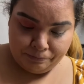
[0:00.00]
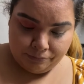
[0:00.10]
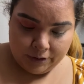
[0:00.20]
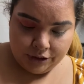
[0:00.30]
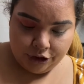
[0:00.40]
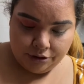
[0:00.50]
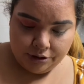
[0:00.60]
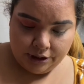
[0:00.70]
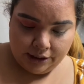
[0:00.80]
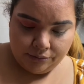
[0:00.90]
it's usually
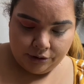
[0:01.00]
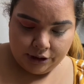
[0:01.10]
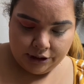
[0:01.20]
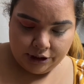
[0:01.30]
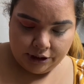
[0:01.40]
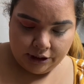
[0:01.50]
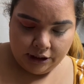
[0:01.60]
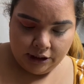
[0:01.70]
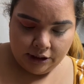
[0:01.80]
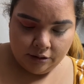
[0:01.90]
like really
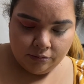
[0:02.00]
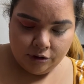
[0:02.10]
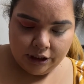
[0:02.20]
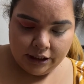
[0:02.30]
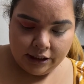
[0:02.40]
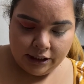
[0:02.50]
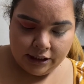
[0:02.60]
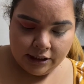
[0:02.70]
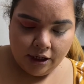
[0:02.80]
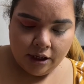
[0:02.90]
chilly in the morning, and then it gets
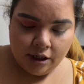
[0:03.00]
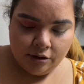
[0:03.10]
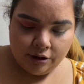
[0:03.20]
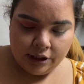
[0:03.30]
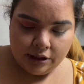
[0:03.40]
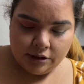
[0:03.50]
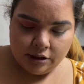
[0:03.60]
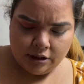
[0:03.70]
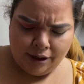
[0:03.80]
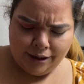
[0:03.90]
hot, or it gets
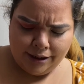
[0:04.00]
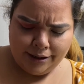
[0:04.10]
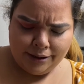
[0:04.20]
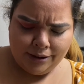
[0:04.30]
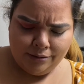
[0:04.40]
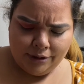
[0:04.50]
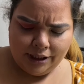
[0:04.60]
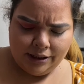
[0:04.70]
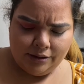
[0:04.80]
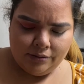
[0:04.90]
hot and humid and
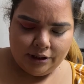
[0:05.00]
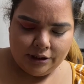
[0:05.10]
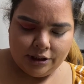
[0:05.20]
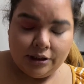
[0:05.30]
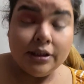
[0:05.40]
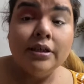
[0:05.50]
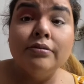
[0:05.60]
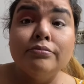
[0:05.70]
then really chilly.